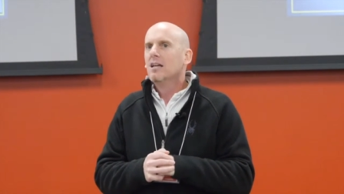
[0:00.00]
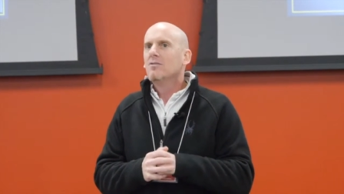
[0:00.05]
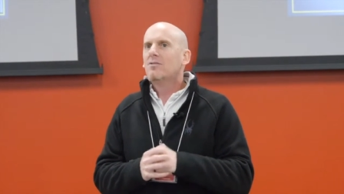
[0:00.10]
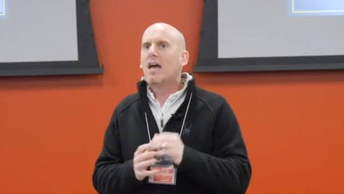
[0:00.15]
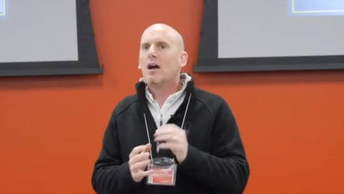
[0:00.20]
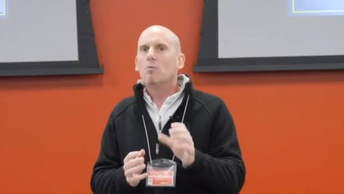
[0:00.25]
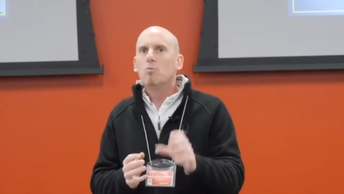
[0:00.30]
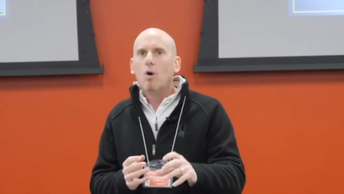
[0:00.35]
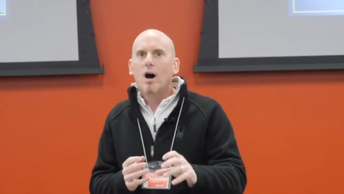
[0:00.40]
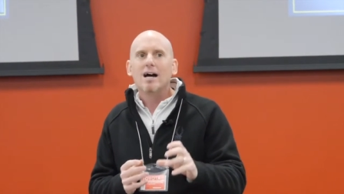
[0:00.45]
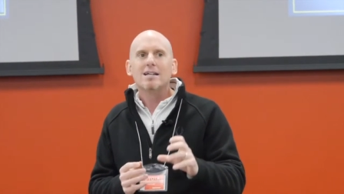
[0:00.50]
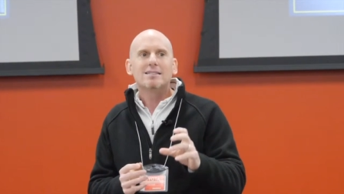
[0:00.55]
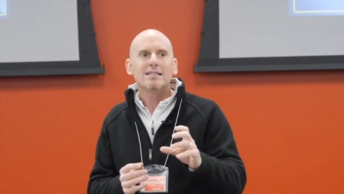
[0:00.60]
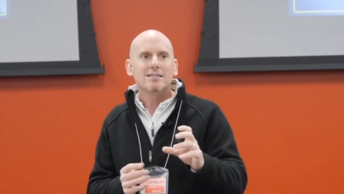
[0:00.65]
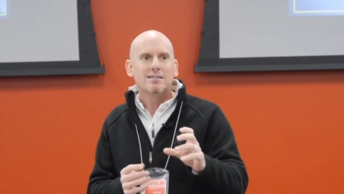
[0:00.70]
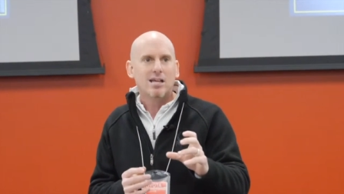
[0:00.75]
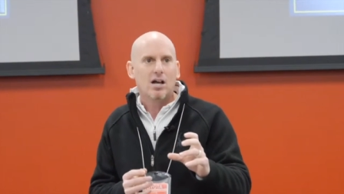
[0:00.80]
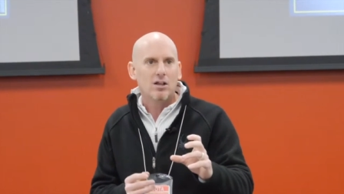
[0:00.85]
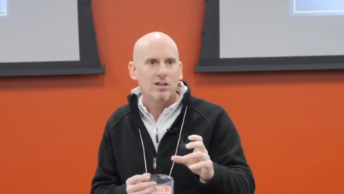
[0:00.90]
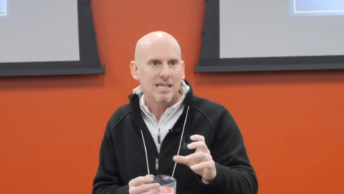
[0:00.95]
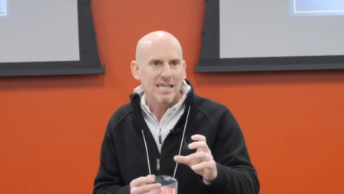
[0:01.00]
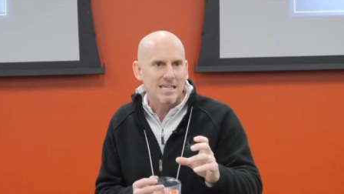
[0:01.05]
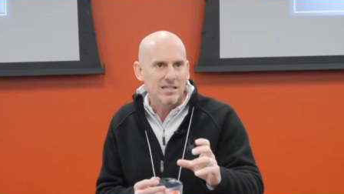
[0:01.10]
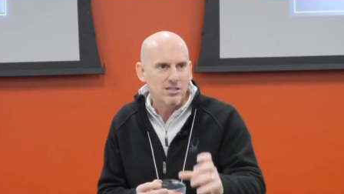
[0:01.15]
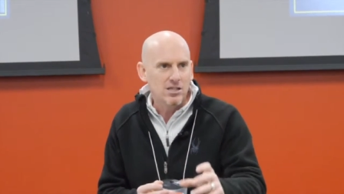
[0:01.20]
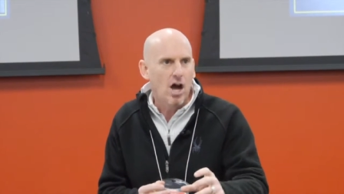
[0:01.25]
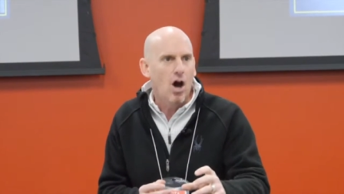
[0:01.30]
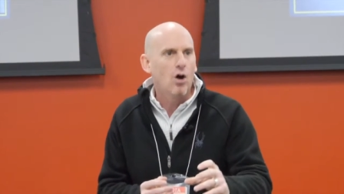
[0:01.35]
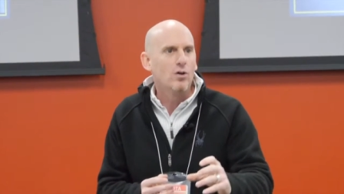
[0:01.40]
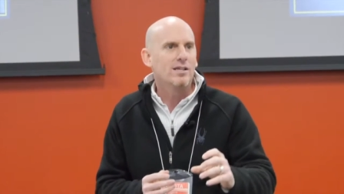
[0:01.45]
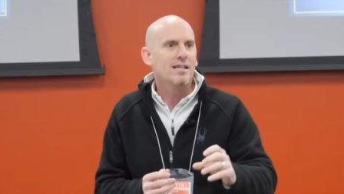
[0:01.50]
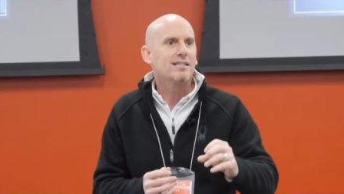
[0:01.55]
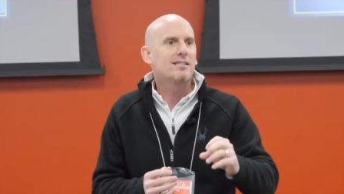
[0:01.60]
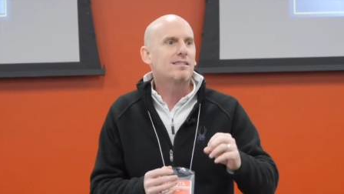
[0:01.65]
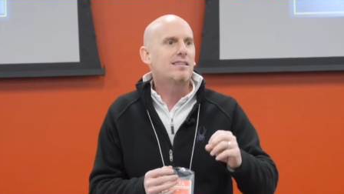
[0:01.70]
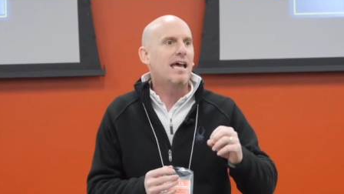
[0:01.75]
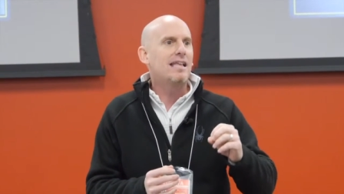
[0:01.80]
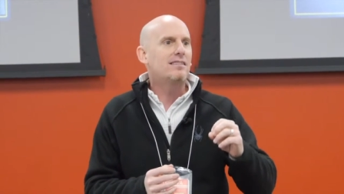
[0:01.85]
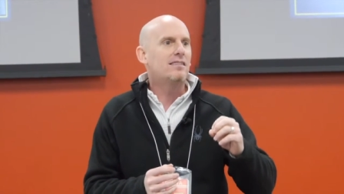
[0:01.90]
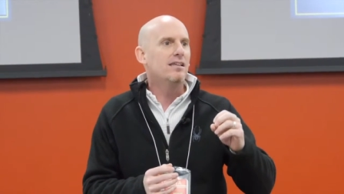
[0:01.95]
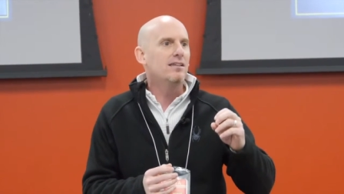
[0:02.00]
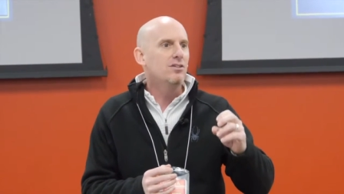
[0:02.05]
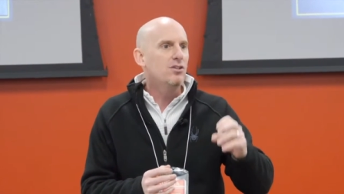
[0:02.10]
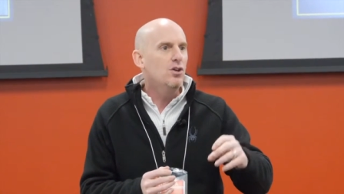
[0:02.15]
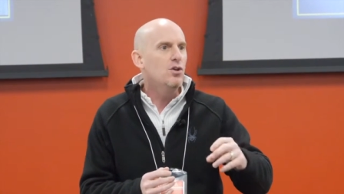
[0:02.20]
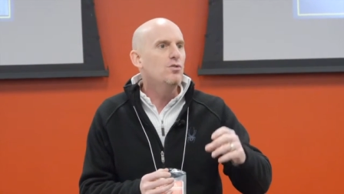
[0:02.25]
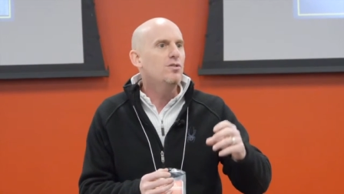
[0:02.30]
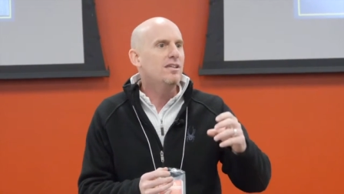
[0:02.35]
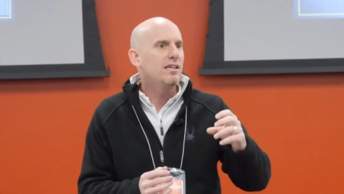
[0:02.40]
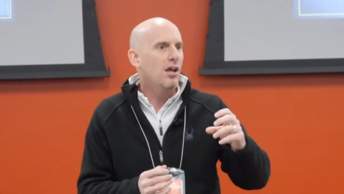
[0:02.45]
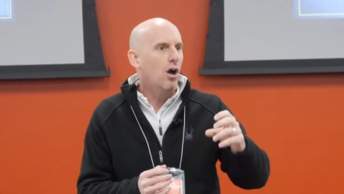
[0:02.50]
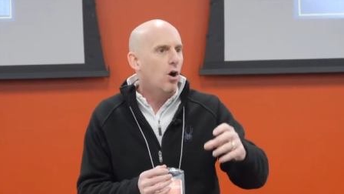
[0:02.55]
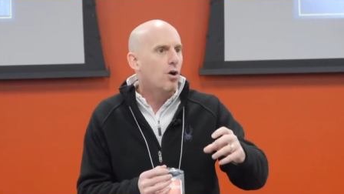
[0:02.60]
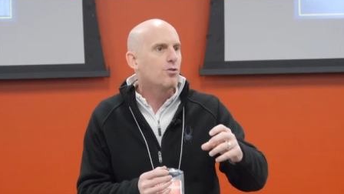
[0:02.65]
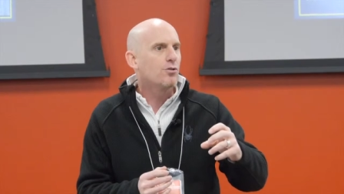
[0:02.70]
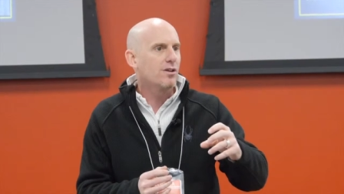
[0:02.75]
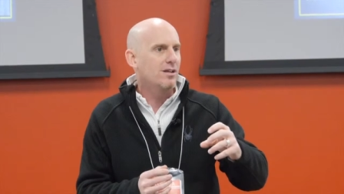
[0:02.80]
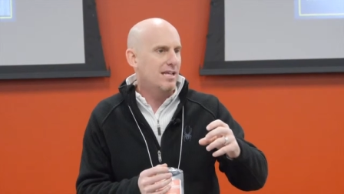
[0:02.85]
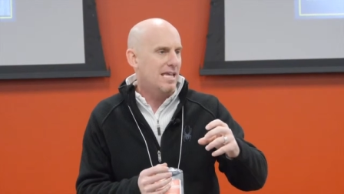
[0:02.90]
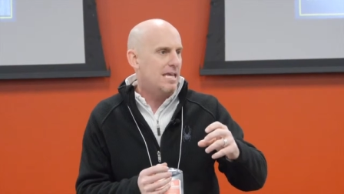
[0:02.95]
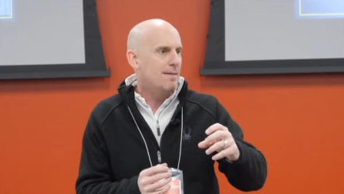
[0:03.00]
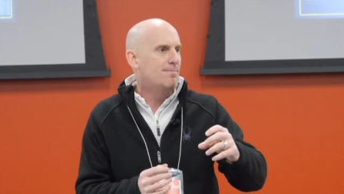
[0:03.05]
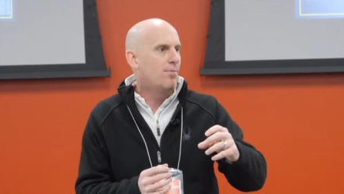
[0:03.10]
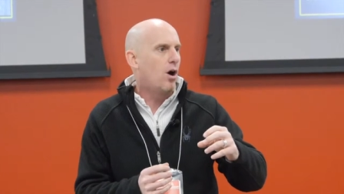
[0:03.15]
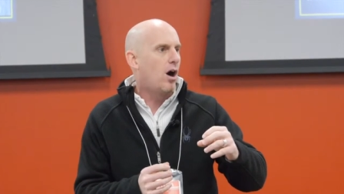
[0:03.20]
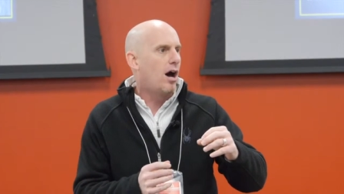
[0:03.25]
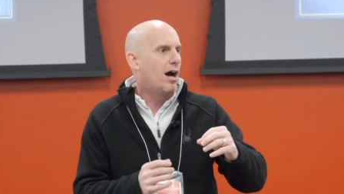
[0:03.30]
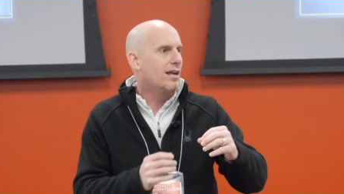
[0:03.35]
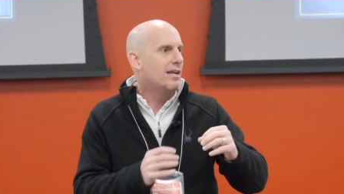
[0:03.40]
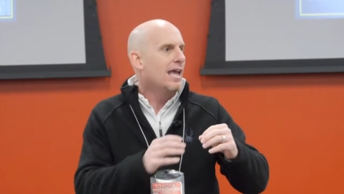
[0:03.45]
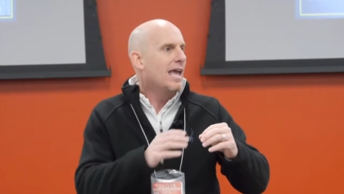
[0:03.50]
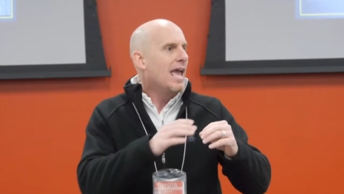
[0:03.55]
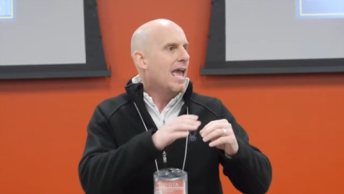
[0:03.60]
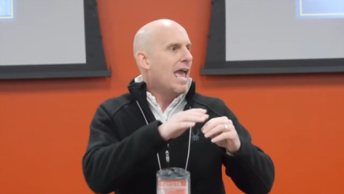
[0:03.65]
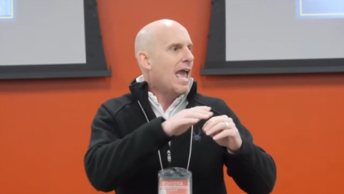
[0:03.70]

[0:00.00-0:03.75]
That was until he noticed that the new deodorant he bought